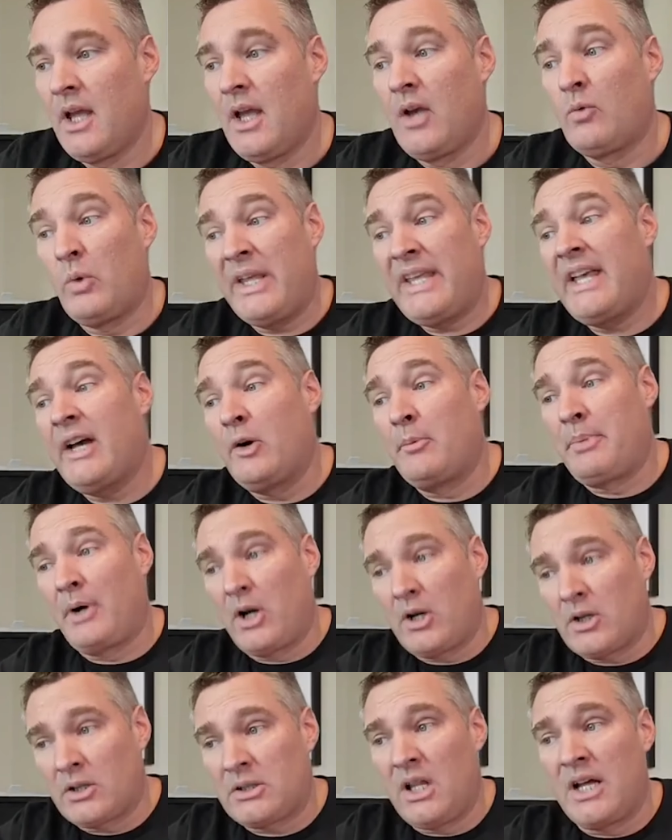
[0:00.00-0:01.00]
We help
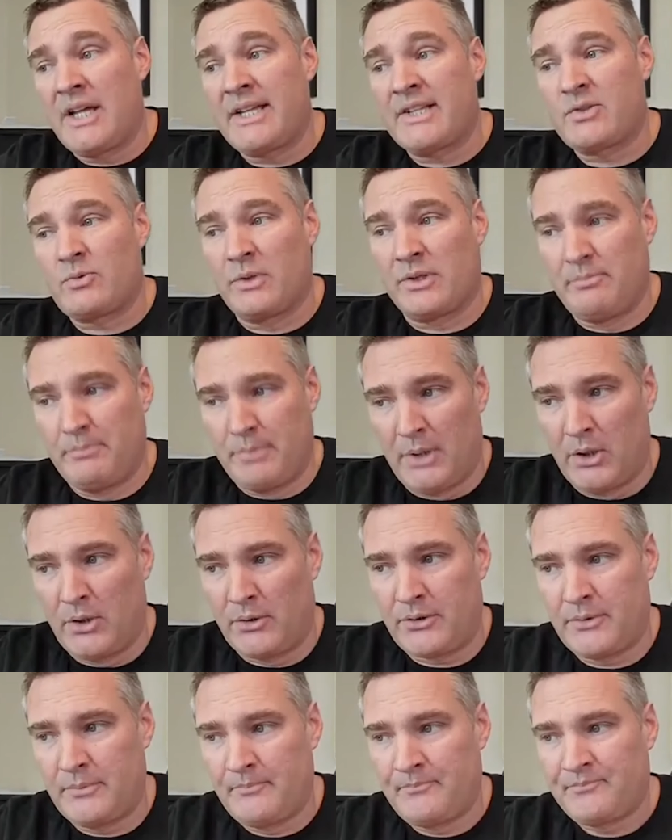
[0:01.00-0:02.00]
our clients with
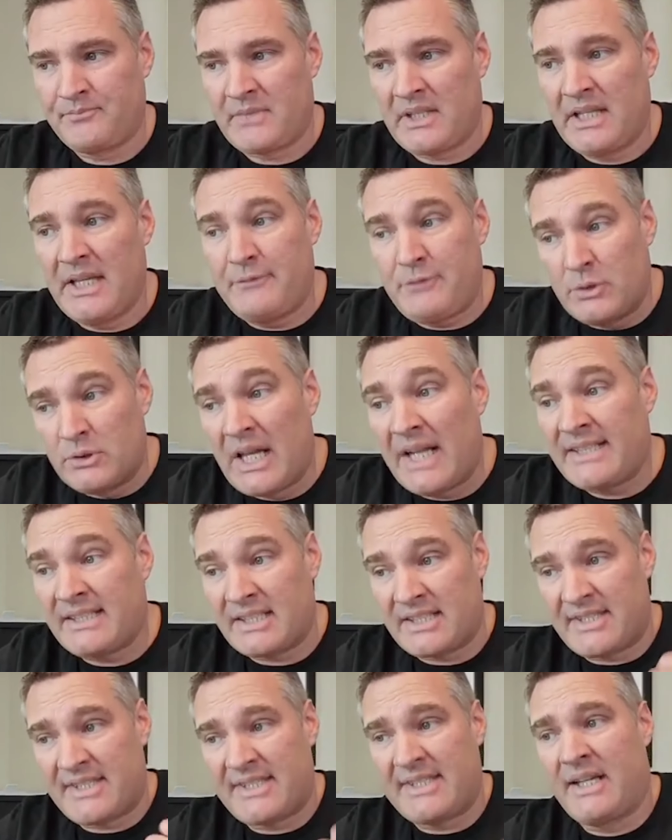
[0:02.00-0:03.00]
both. If you'd like to
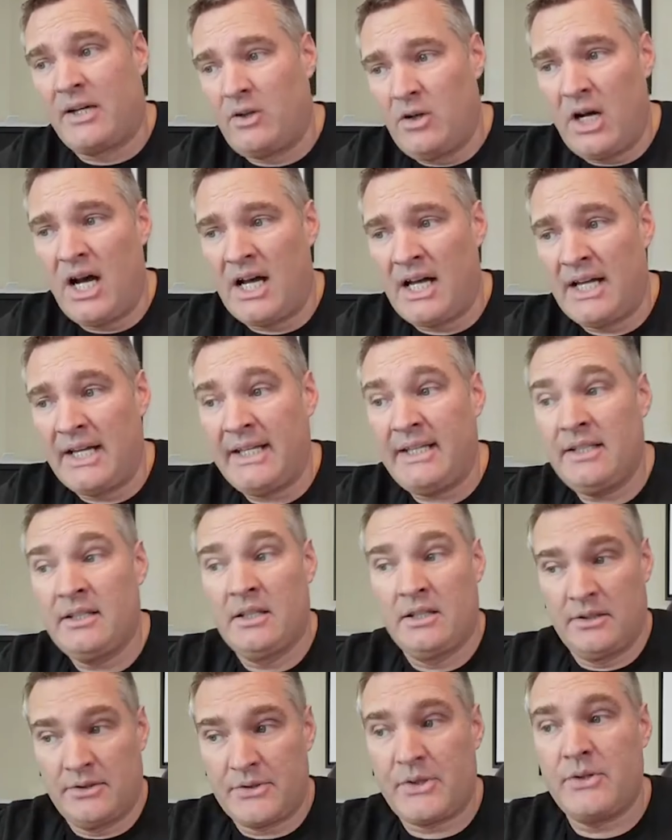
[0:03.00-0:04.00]
sell high
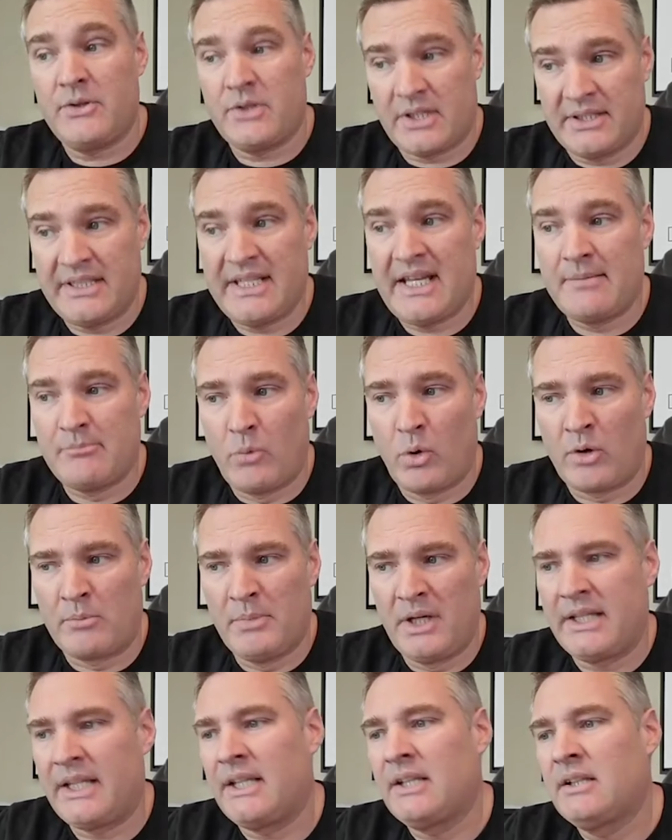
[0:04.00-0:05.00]
so you can net more
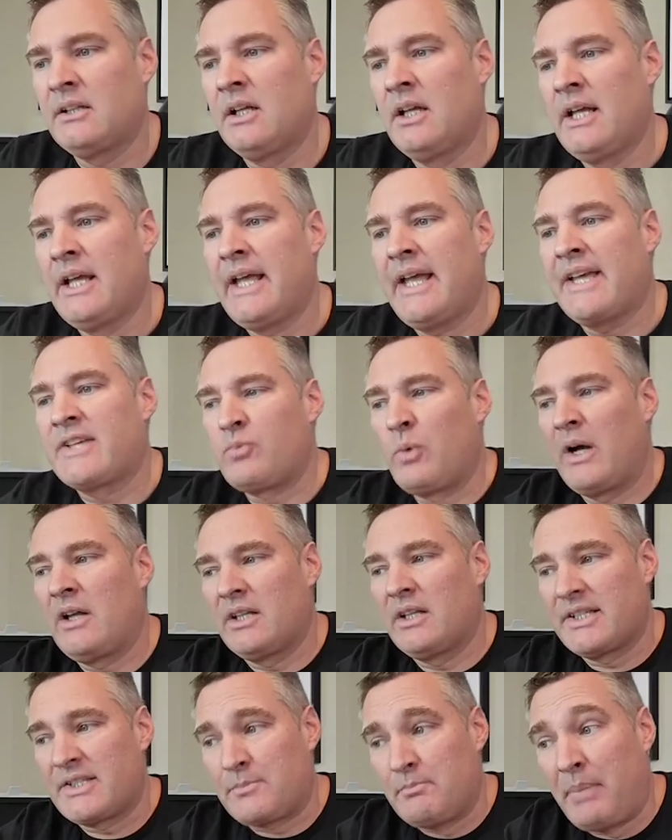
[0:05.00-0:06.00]
money, as
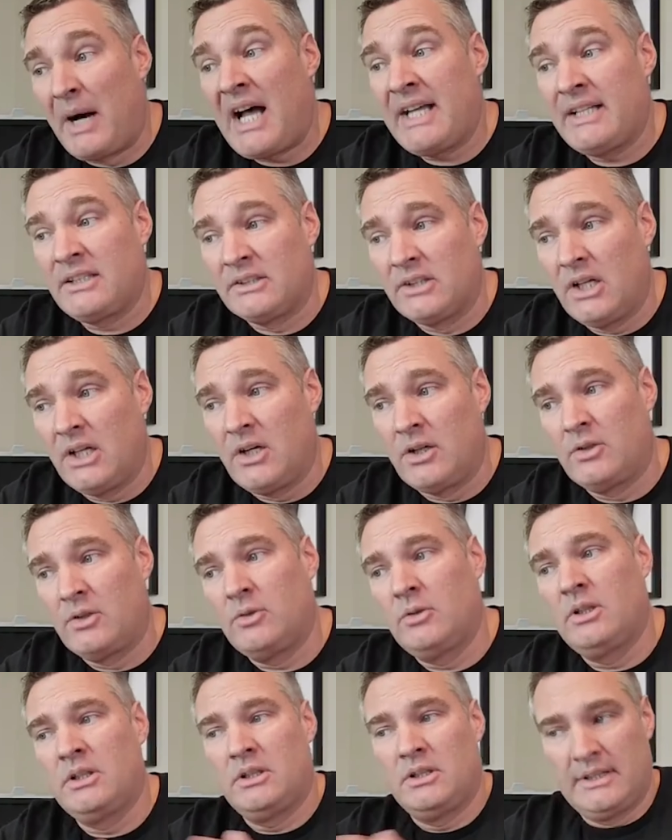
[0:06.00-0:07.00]
well as buy
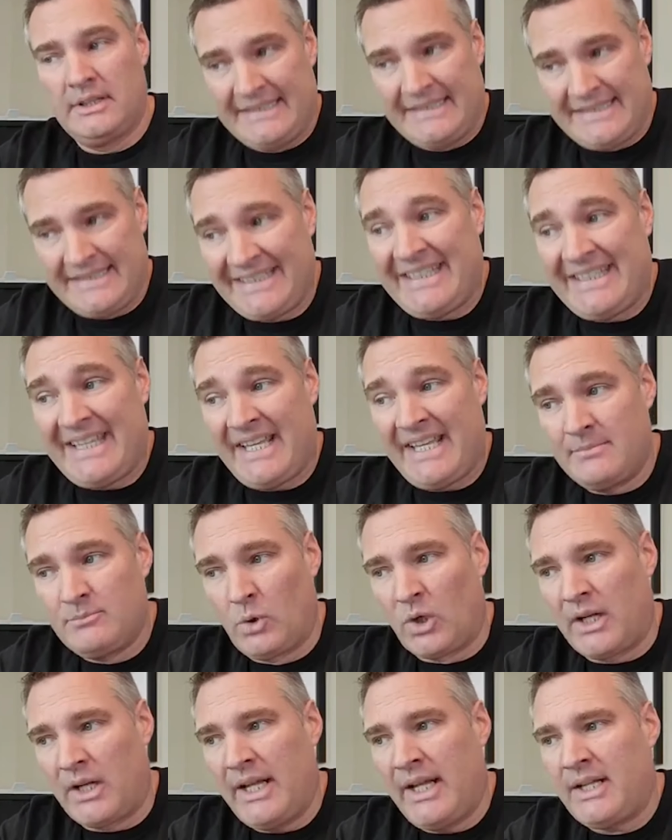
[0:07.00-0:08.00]
low to gain
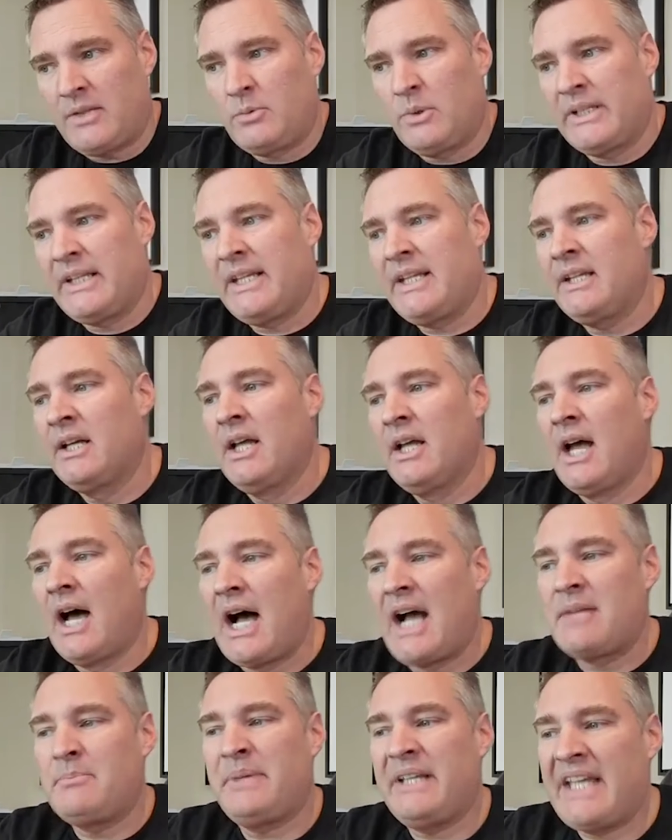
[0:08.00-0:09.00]
more equity,
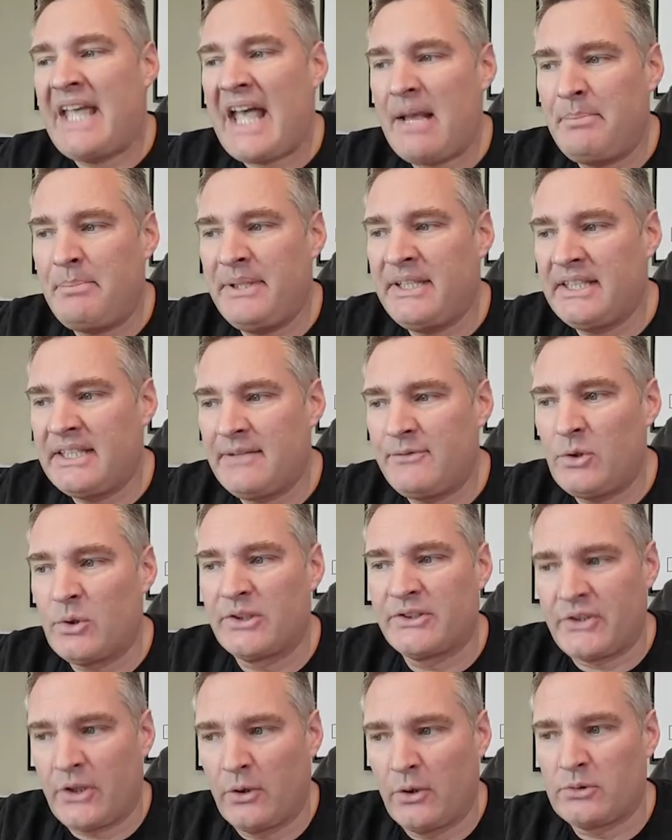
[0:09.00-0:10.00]
I'd be happy to give you a
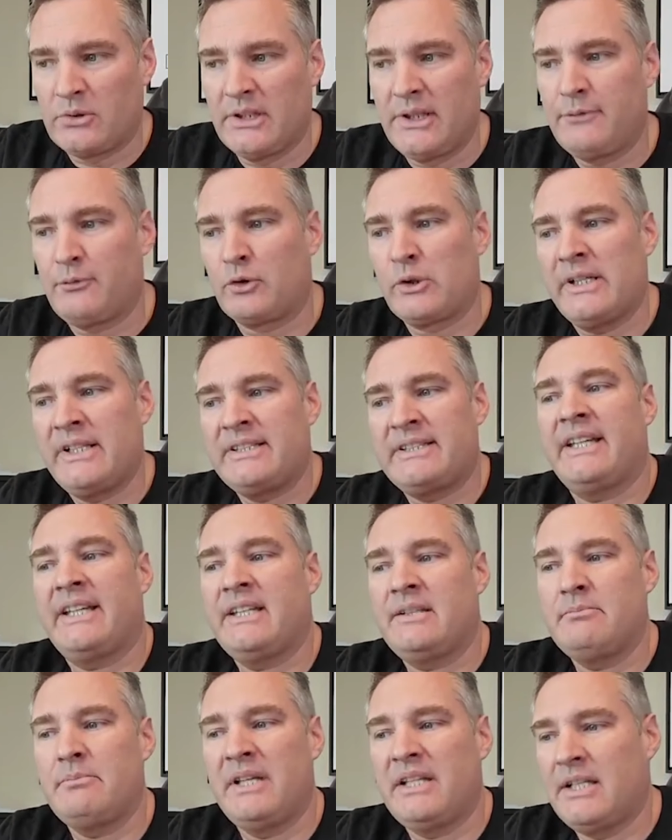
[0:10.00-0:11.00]
totally free
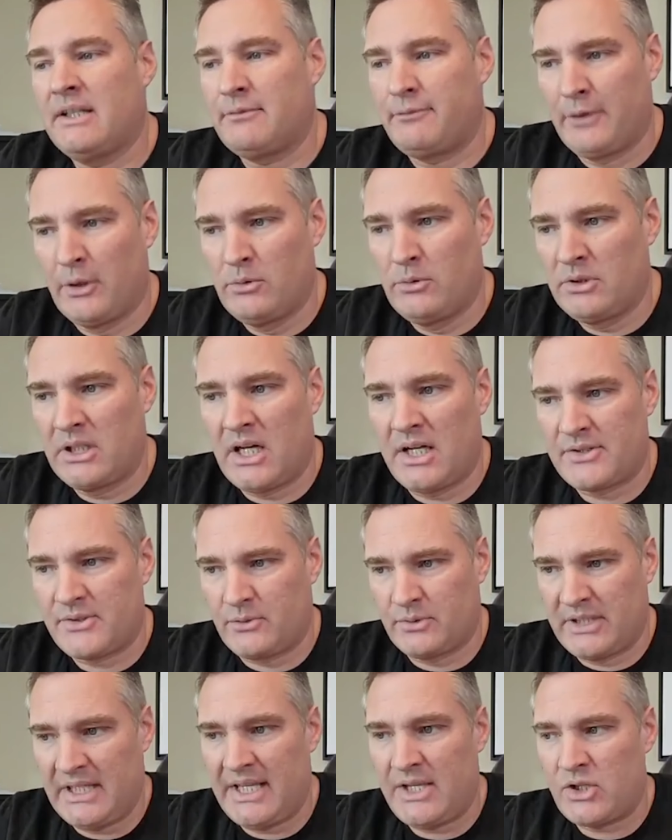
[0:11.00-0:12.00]
10 minute phone
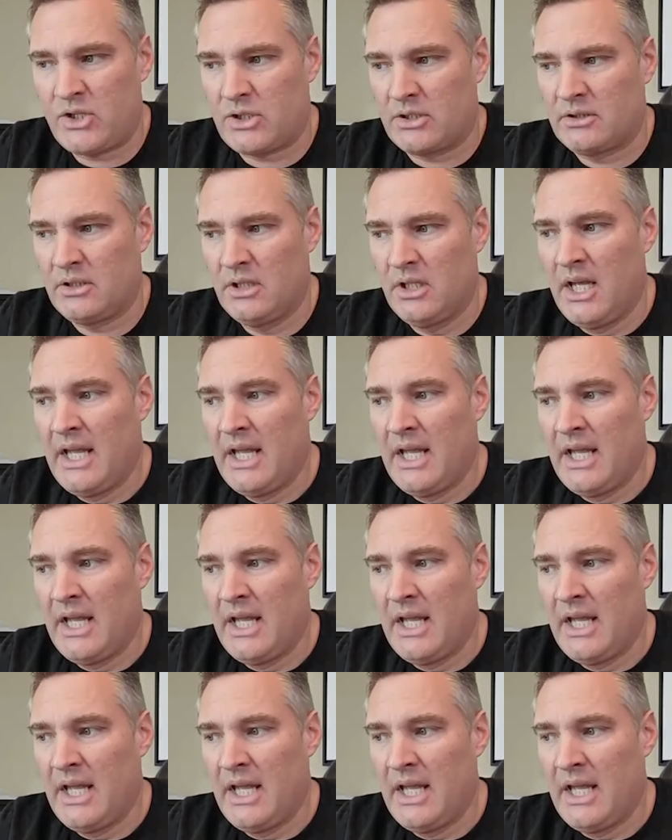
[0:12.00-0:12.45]
consultation.